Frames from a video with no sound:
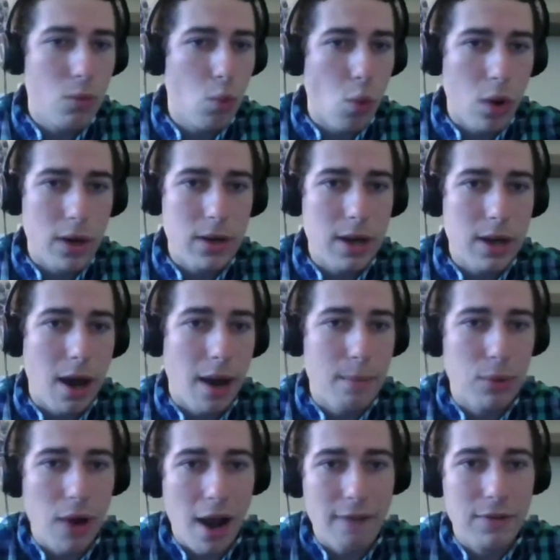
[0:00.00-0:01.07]

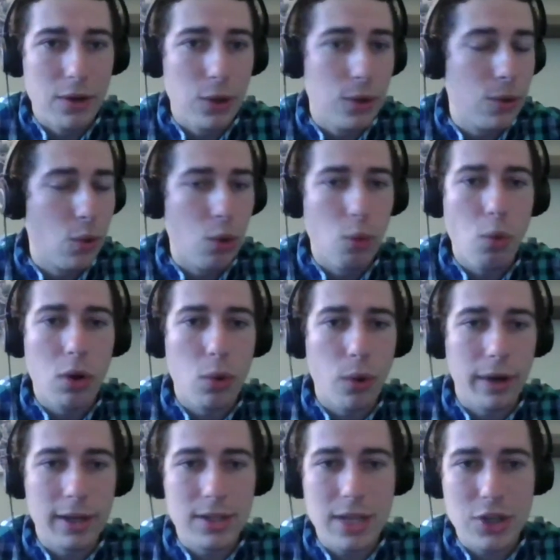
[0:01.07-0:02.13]
nonprofit or one
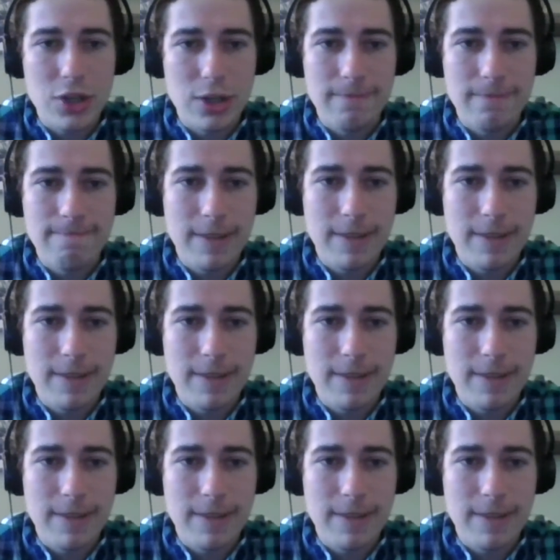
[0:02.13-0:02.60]
organization